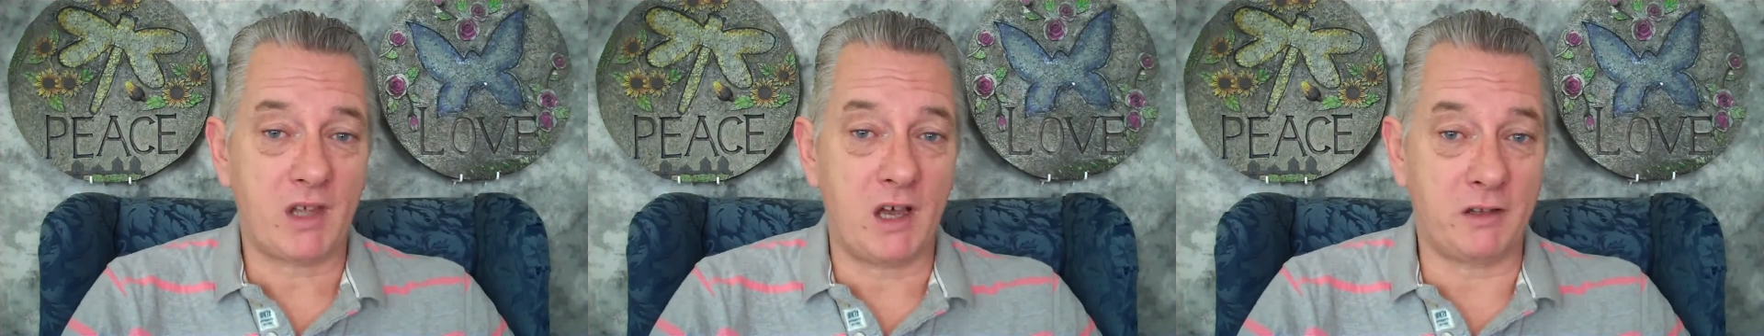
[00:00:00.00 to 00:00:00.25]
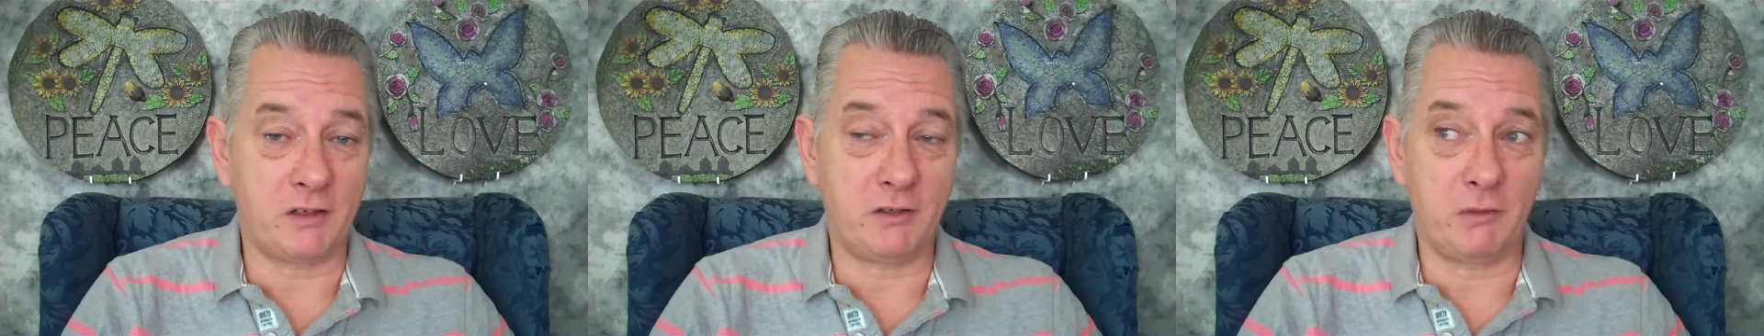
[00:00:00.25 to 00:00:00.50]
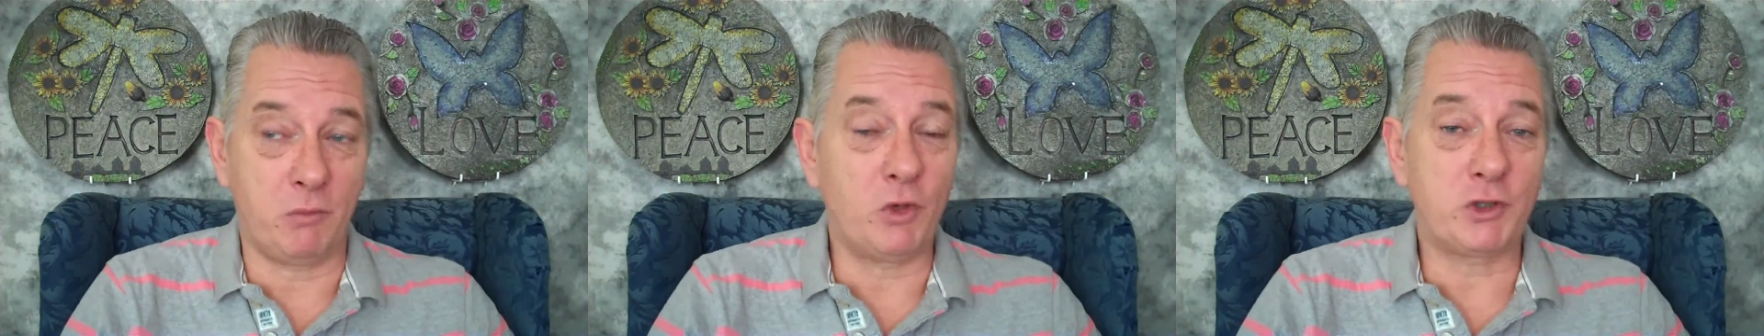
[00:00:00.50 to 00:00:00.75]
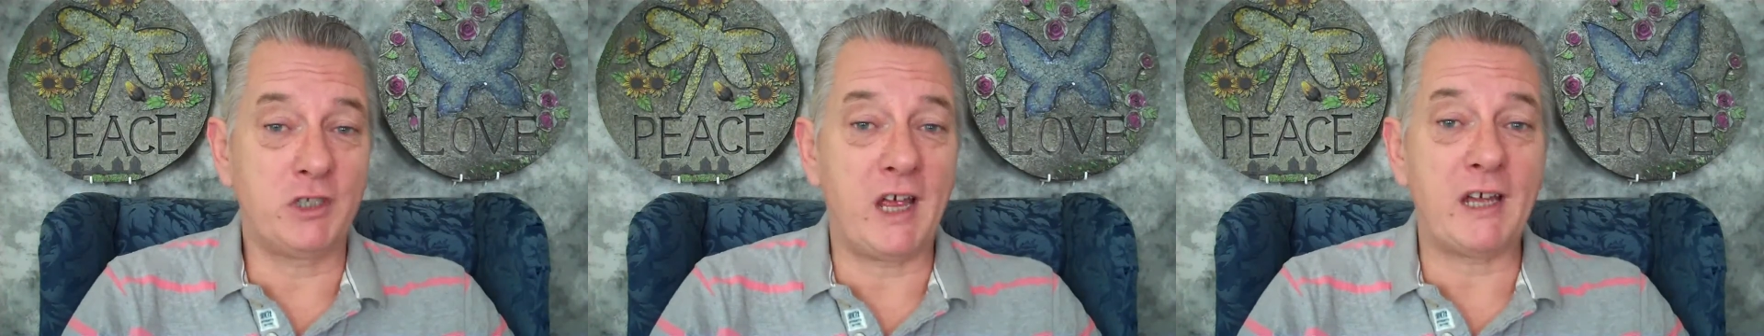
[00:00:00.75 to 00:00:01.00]
other than
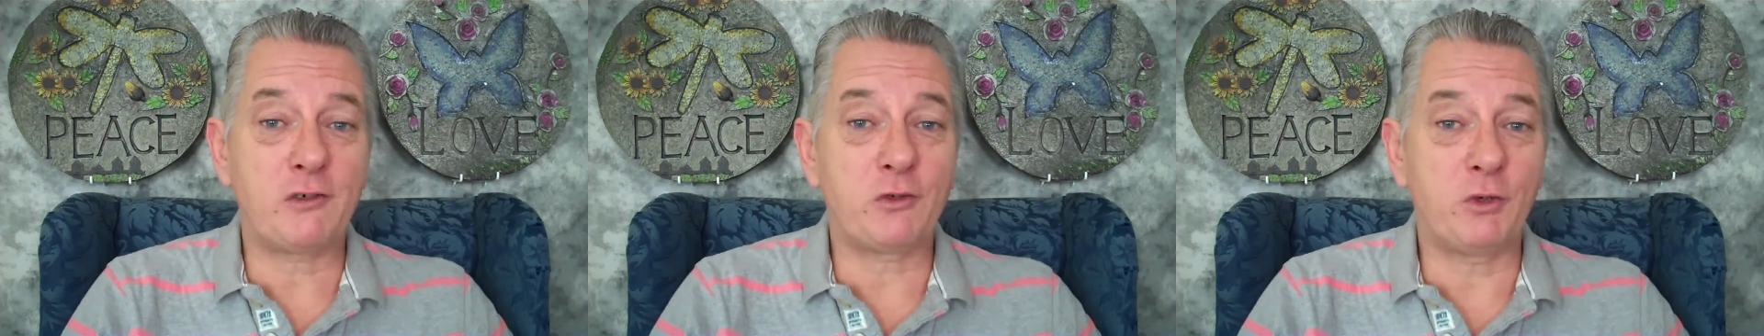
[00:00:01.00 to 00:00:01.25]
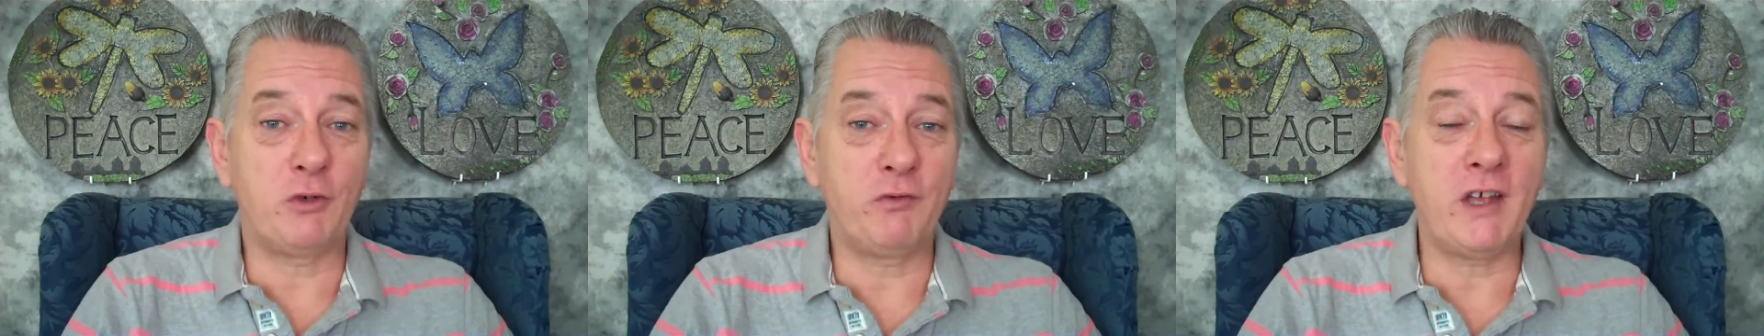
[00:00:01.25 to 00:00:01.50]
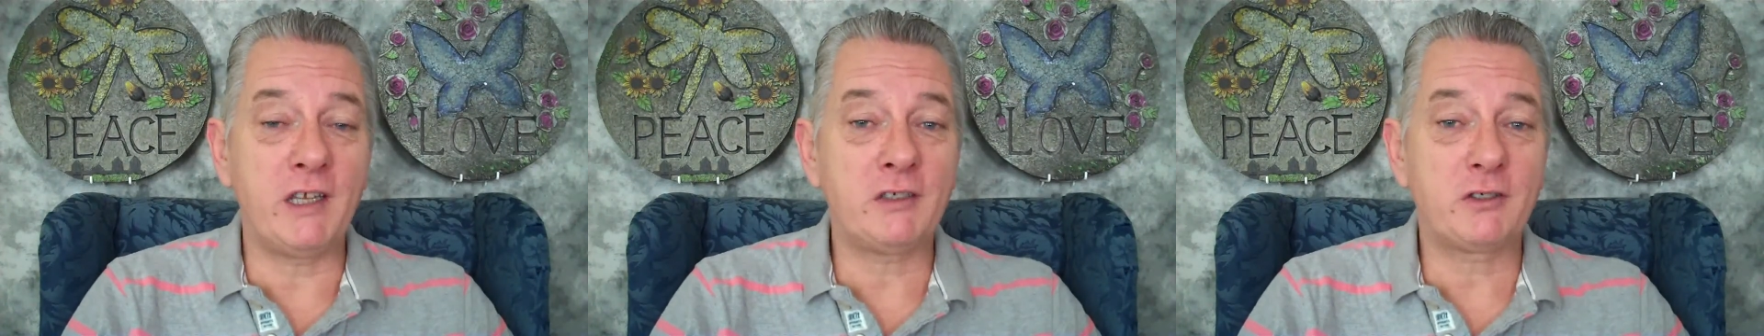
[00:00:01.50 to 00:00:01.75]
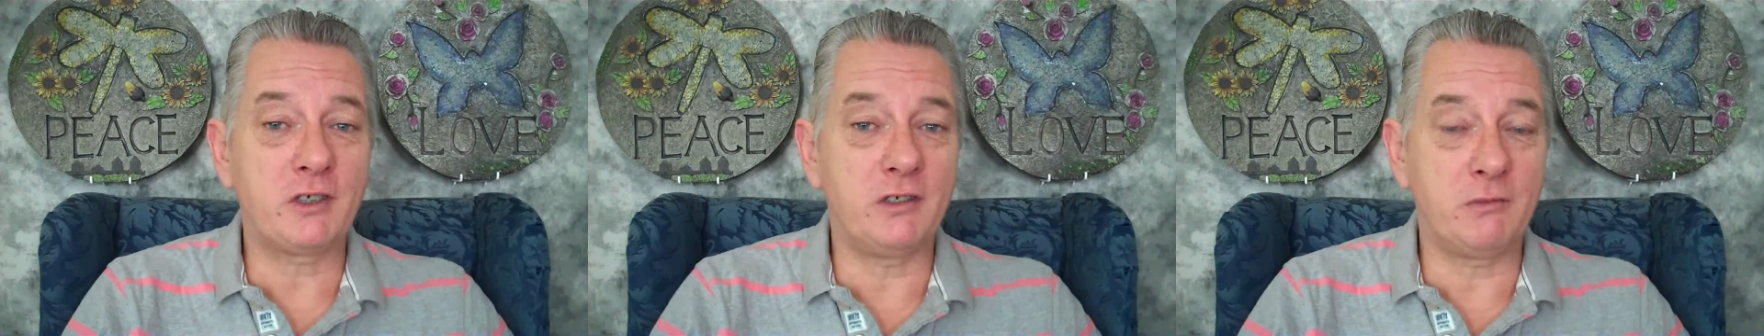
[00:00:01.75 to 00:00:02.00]
what's natural
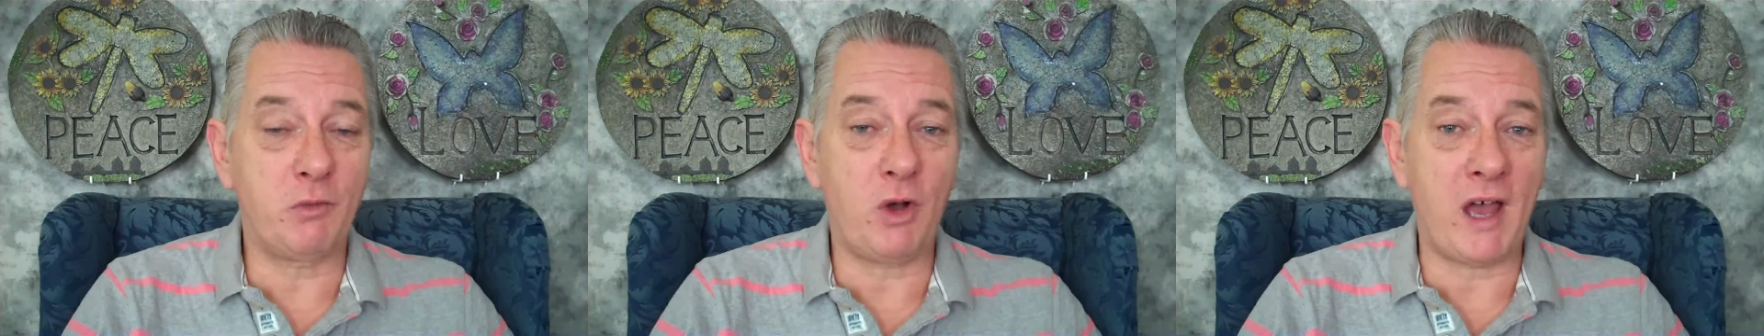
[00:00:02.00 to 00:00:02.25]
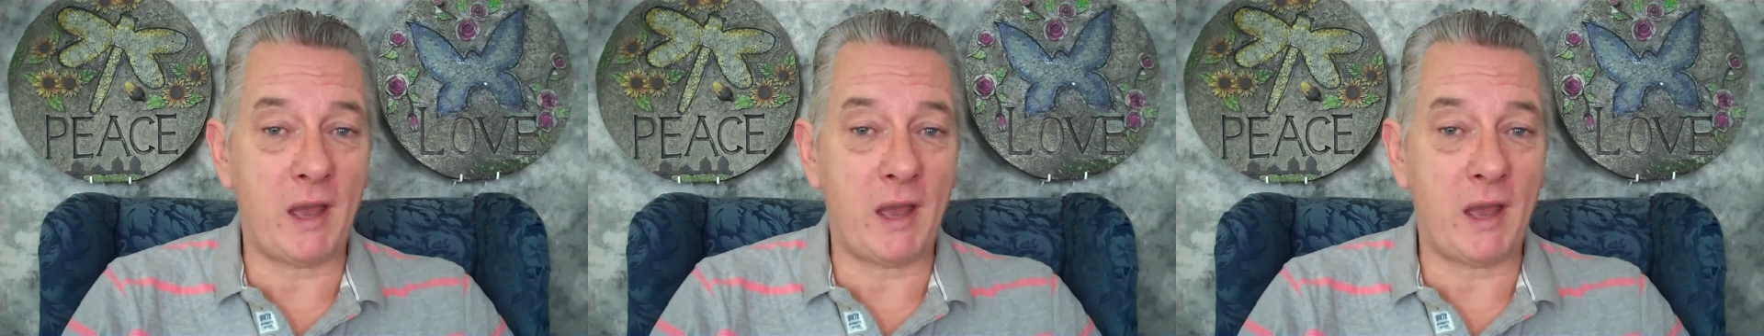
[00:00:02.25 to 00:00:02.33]
events and what